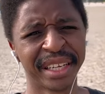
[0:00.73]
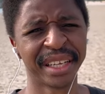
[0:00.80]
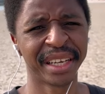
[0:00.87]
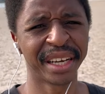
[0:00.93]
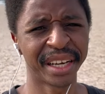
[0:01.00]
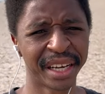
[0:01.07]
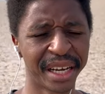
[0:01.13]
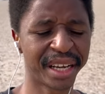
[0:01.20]

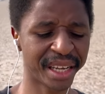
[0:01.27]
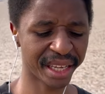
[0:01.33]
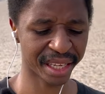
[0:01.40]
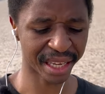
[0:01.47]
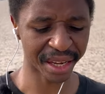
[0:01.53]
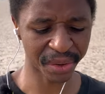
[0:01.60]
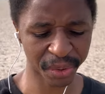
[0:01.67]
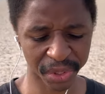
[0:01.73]

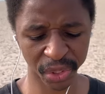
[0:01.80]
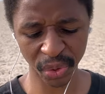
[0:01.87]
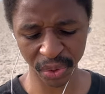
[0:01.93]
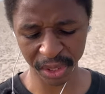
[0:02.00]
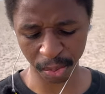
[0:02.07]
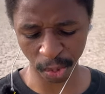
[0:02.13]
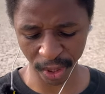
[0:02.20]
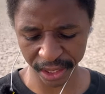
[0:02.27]
I know it's so
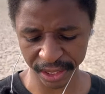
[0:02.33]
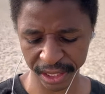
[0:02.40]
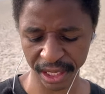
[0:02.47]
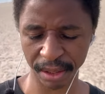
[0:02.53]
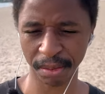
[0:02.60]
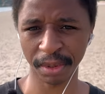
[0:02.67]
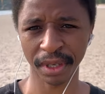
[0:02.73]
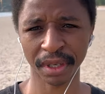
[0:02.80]

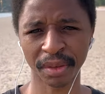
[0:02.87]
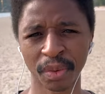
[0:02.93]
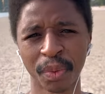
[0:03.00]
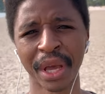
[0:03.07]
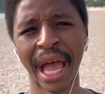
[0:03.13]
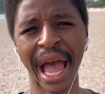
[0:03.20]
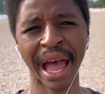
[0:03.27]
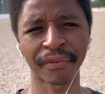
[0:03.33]
depressing, but we
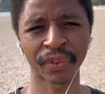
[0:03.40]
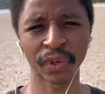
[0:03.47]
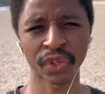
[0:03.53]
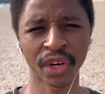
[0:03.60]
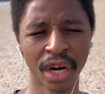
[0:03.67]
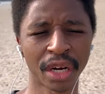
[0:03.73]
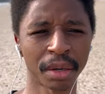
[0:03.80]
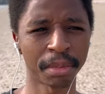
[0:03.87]
have to
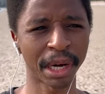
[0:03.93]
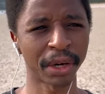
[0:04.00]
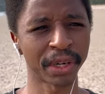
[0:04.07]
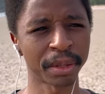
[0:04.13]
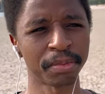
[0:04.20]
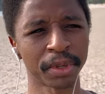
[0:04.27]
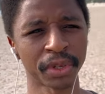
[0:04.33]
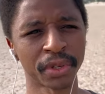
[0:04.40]
talk about
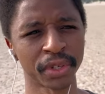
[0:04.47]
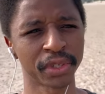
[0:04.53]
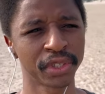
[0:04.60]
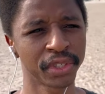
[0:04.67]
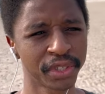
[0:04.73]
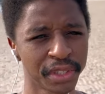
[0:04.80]
it because